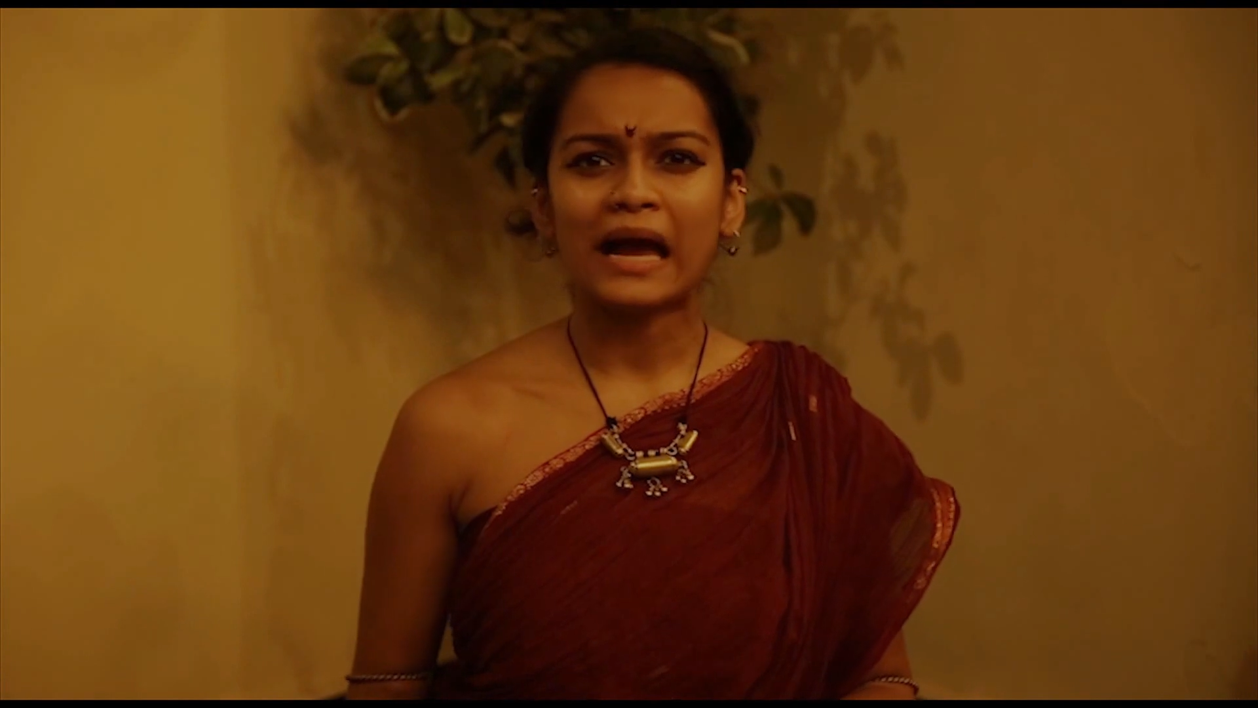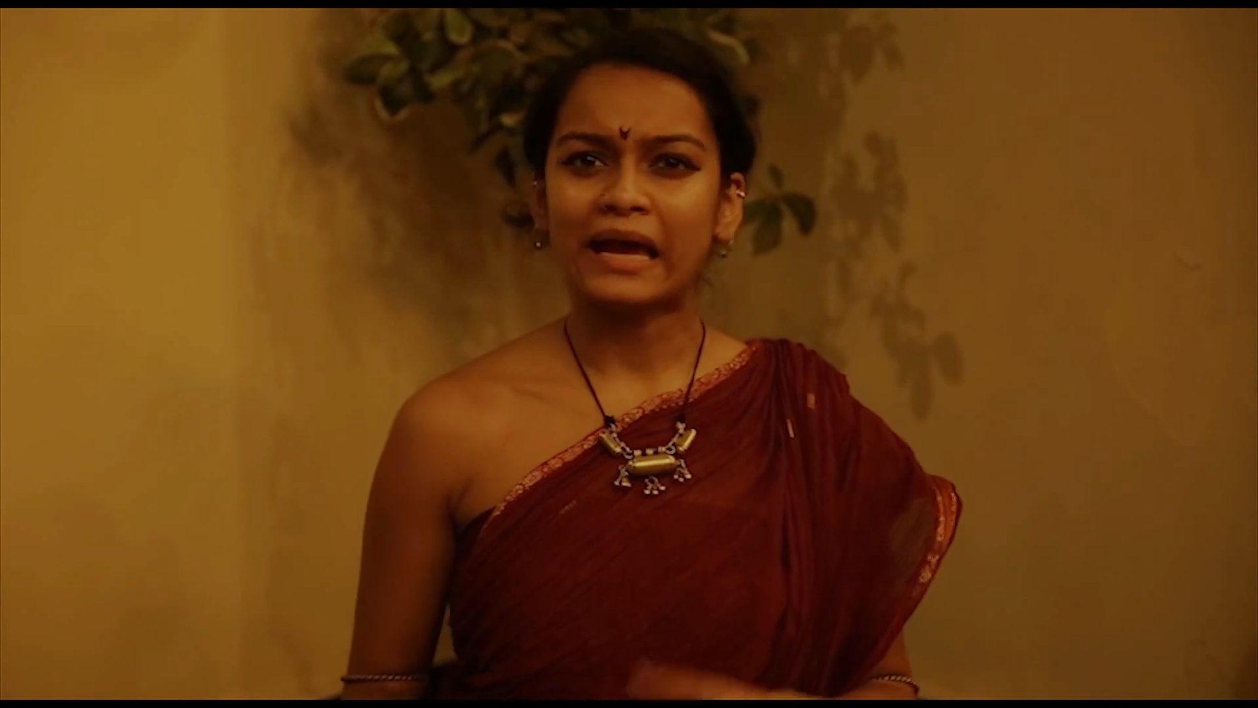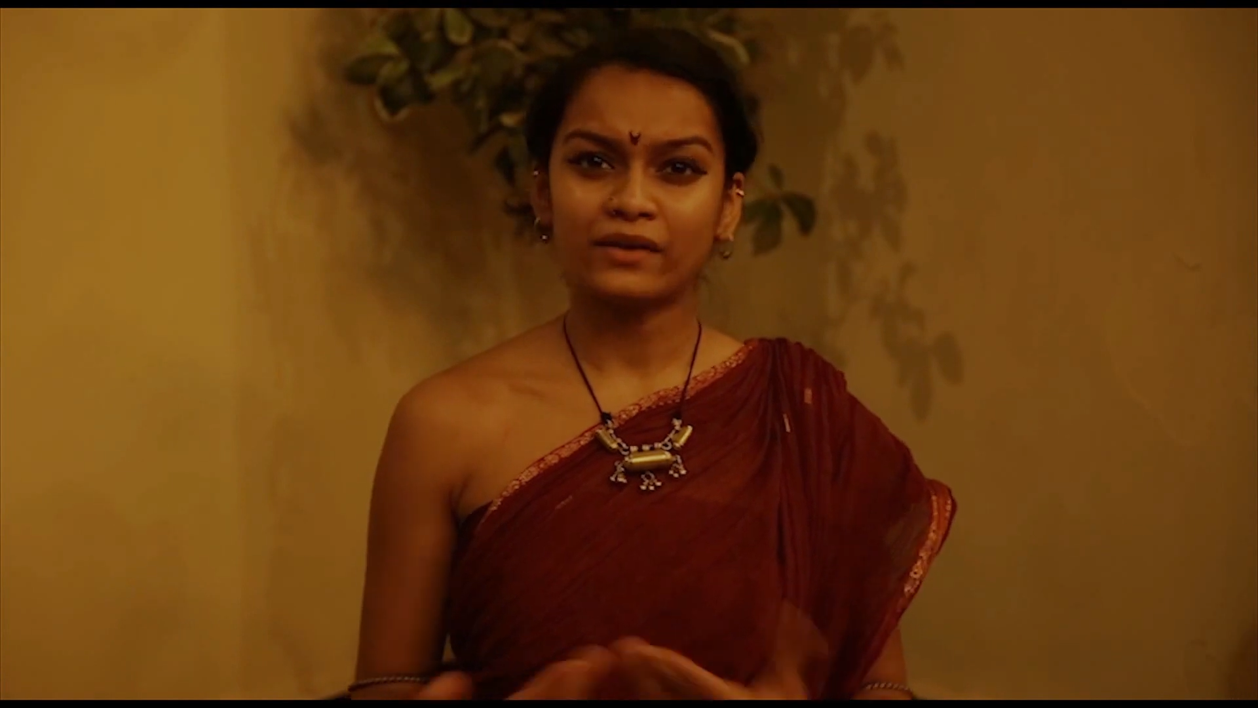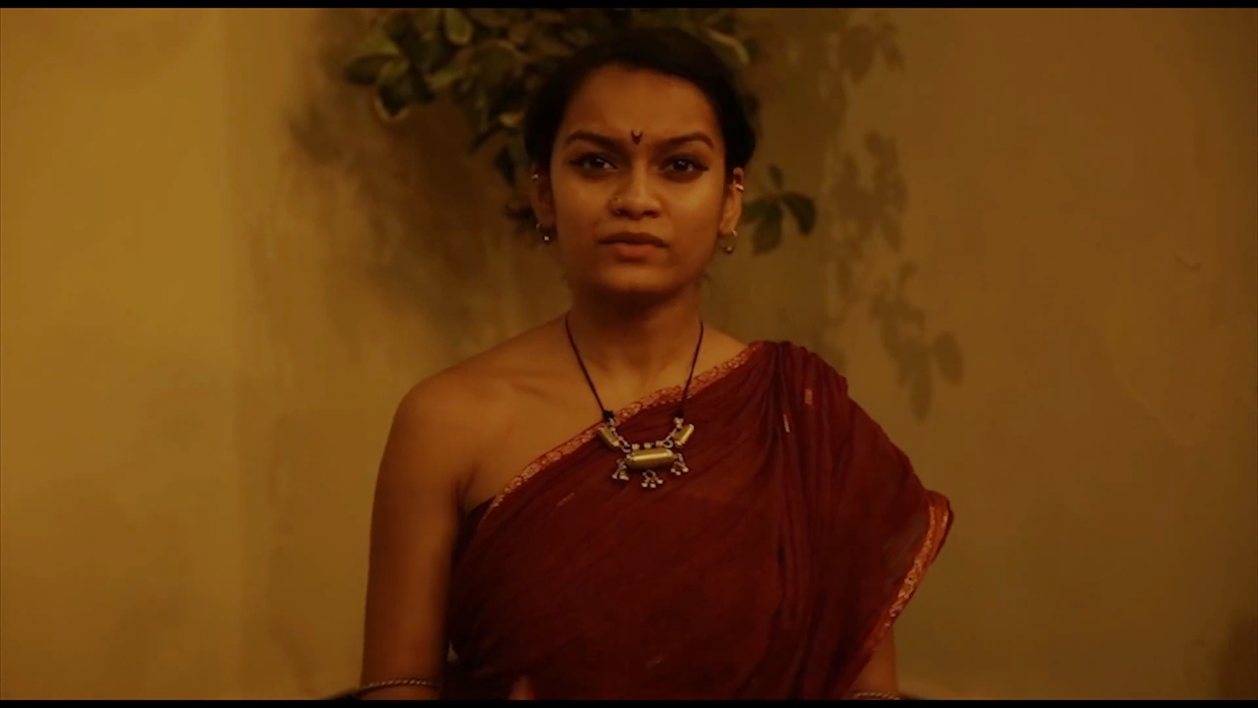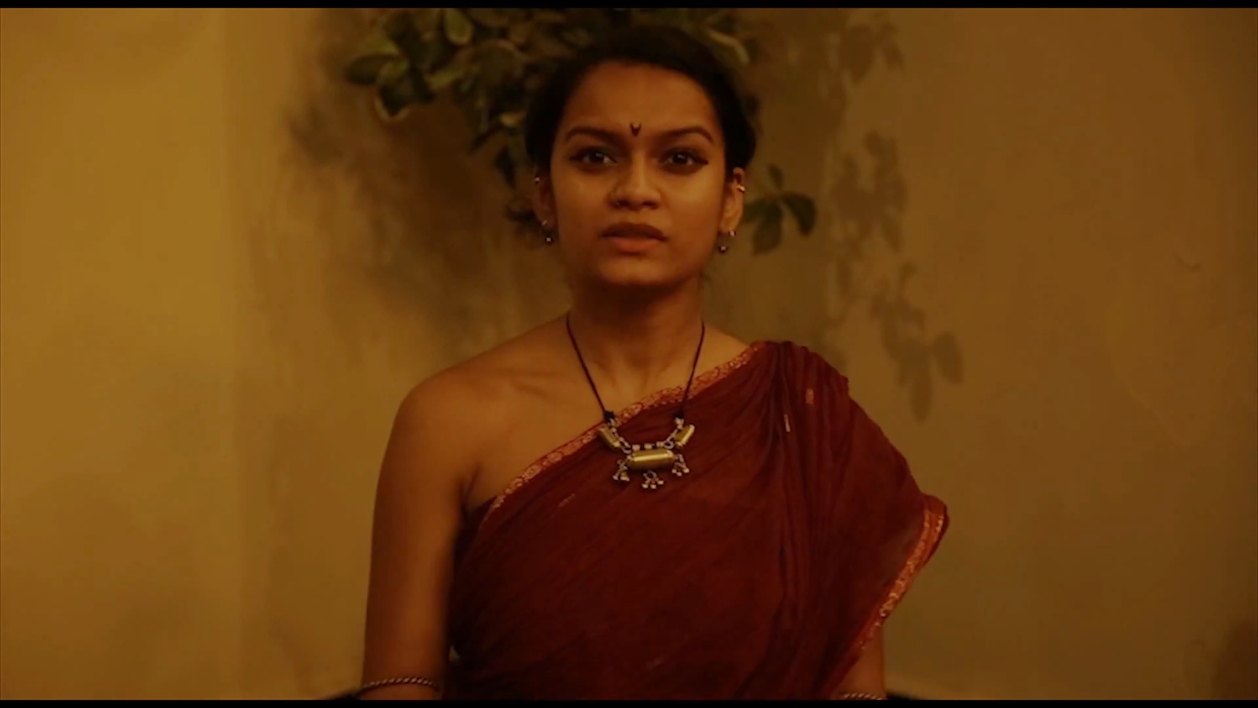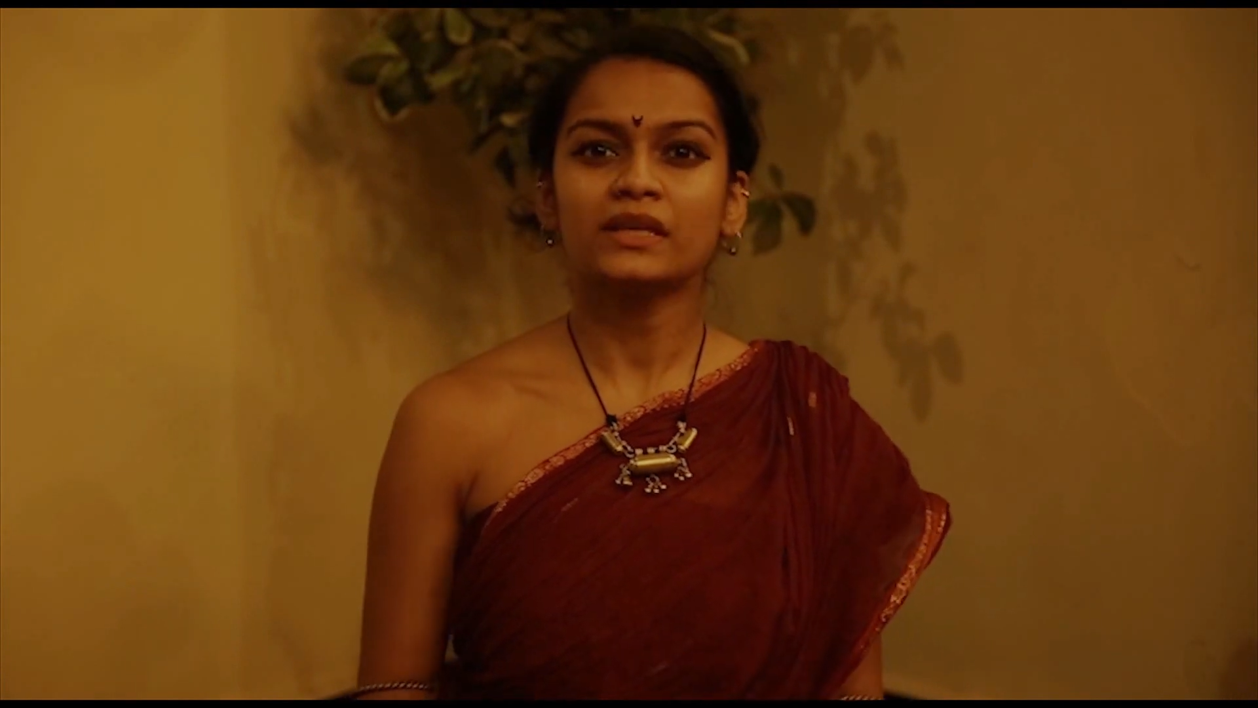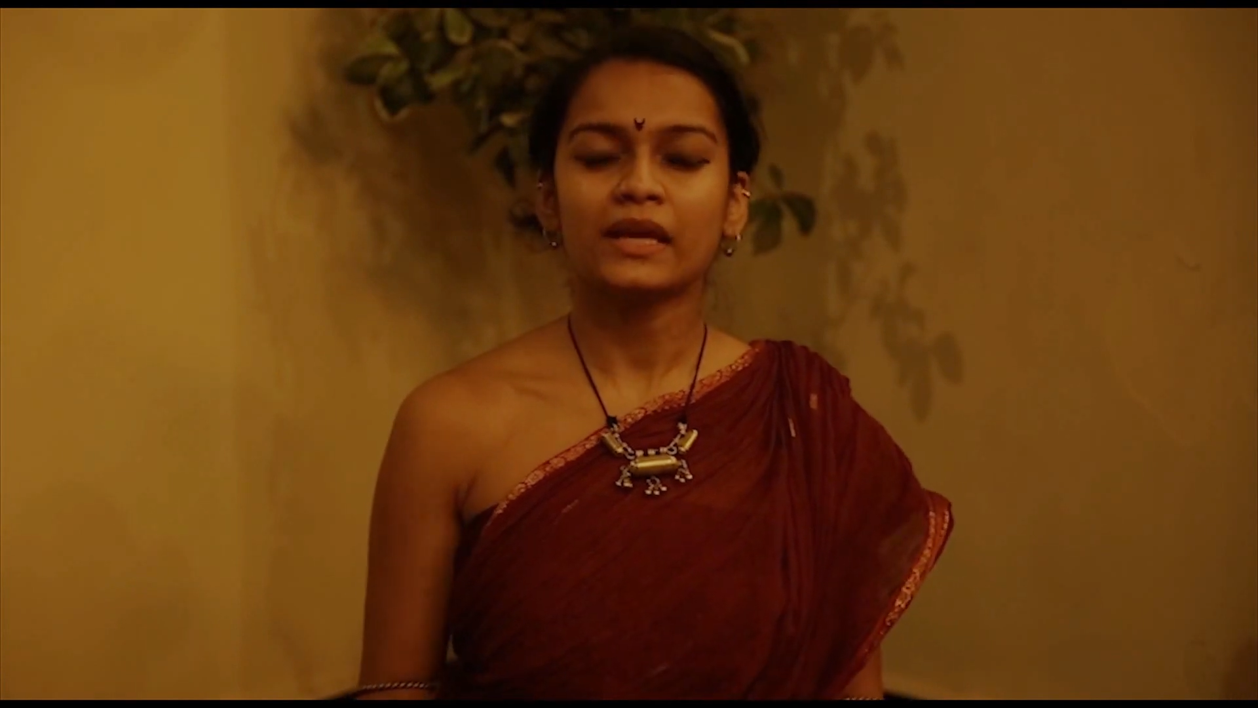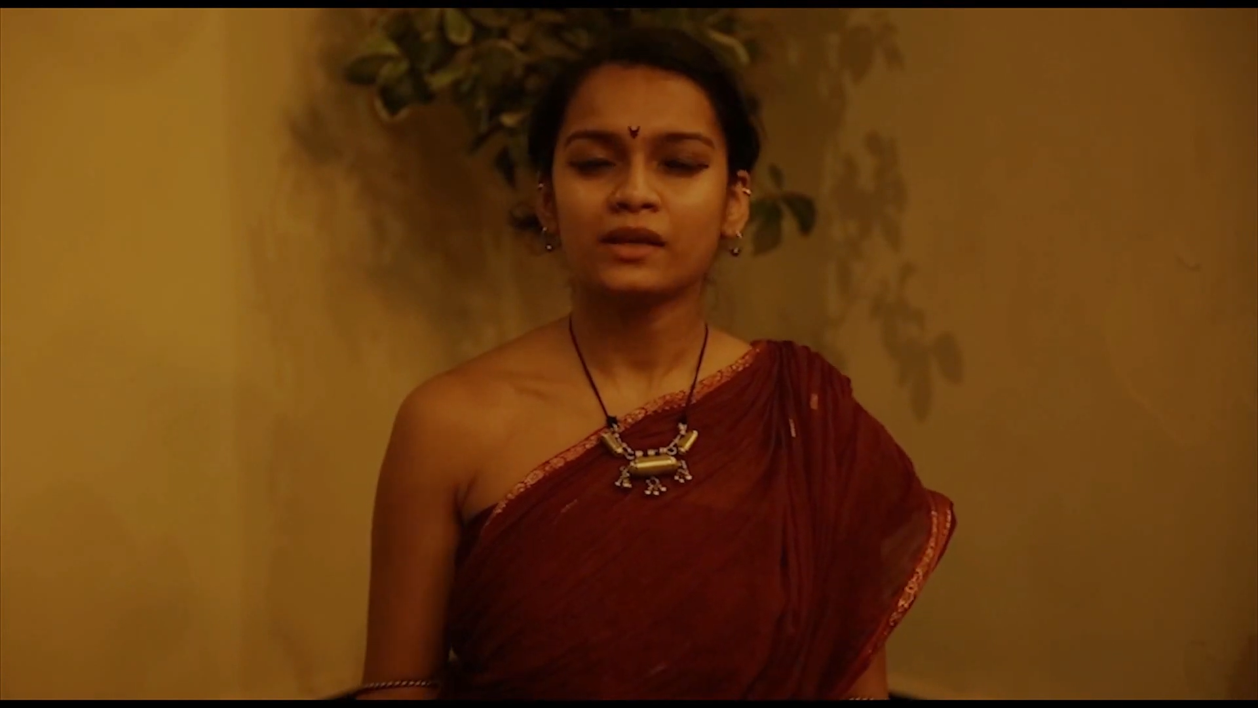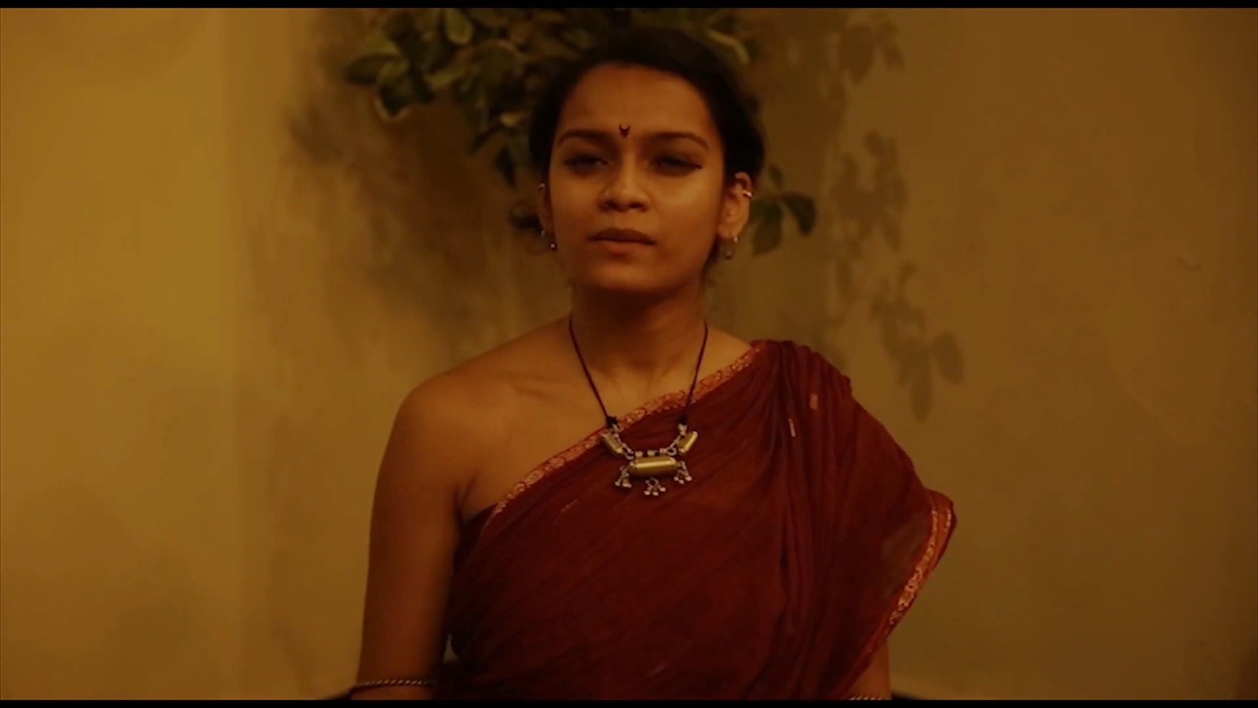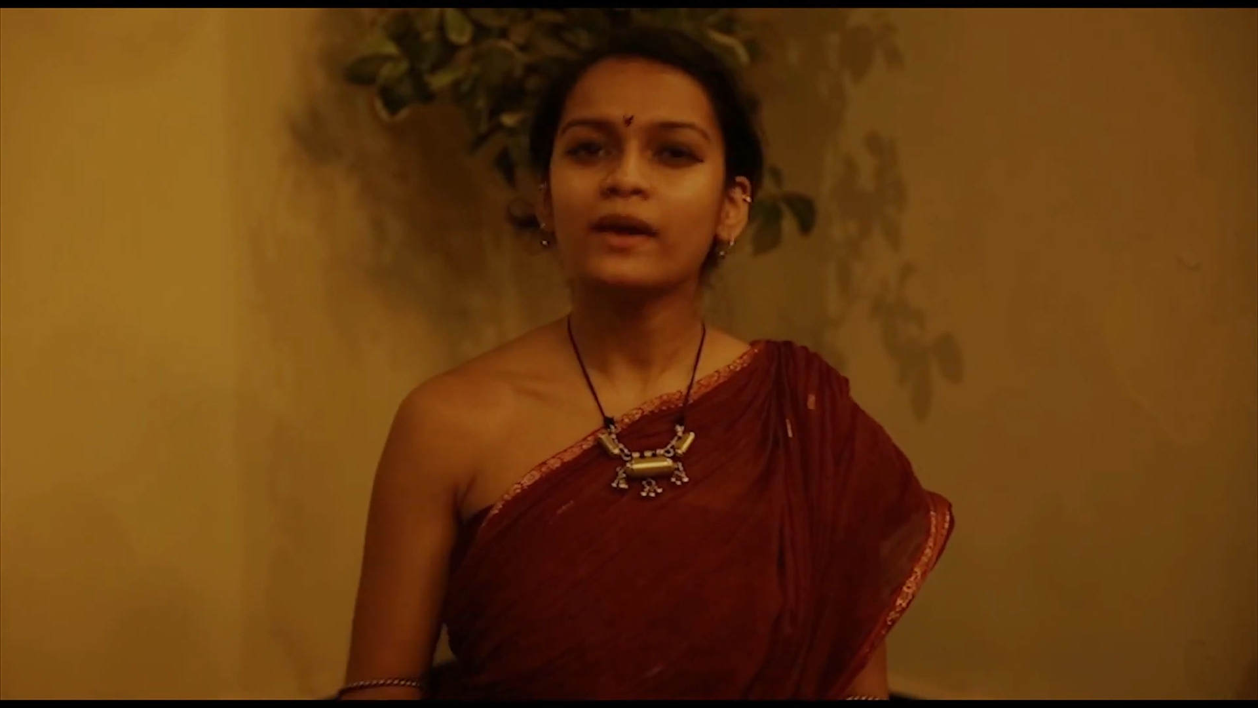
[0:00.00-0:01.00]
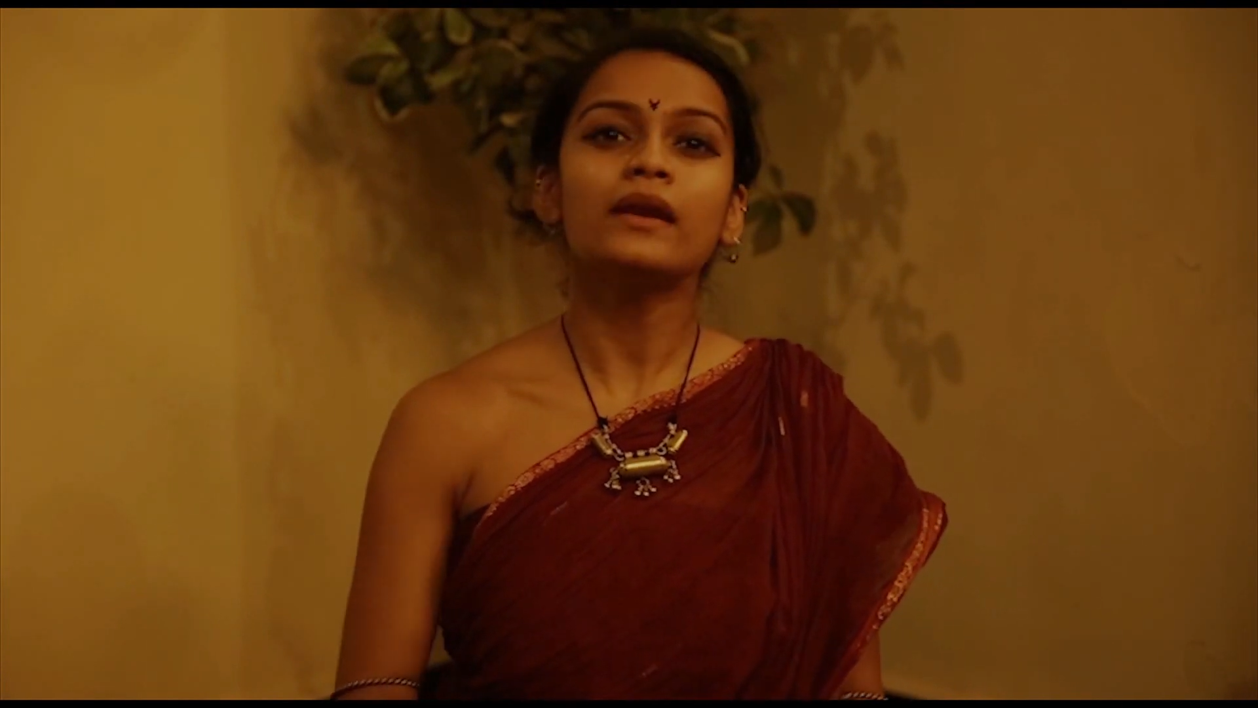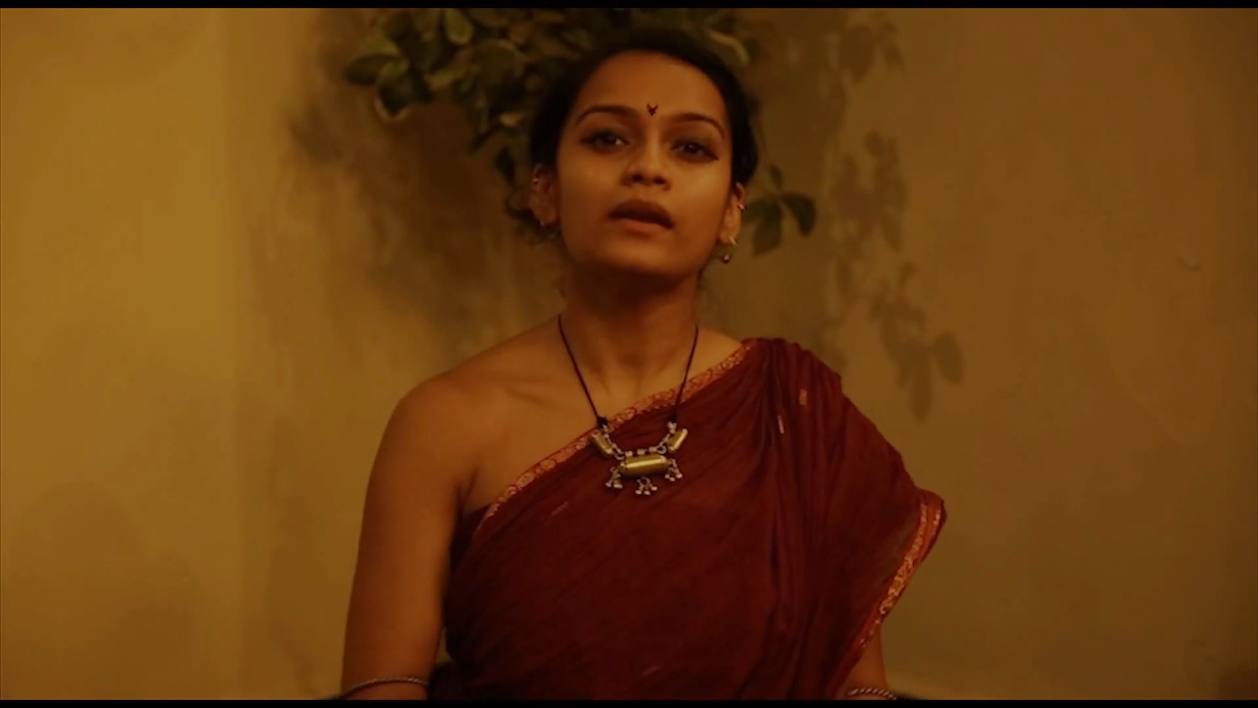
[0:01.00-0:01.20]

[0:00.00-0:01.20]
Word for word: I have seen anywhere,